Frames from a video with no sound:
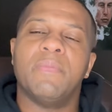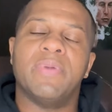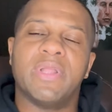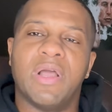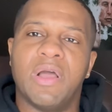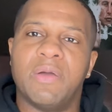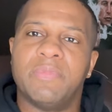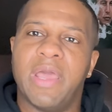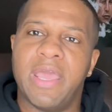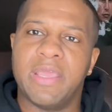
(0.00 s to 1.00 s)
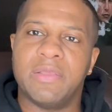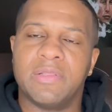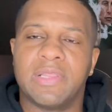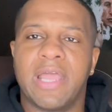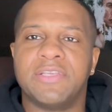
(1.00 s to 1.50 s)
but hey,
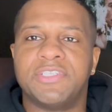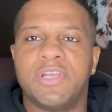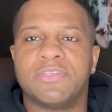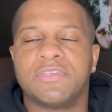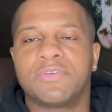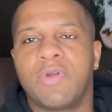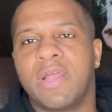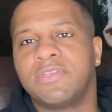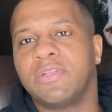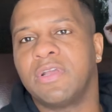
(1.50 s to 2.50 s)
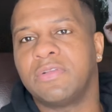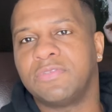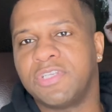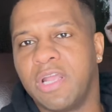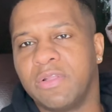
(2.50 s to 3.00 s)
like, share, subscribe to the
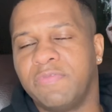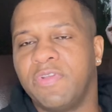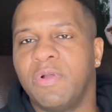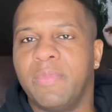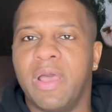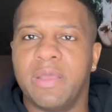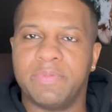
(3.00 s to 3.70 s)
channel if you don't mind,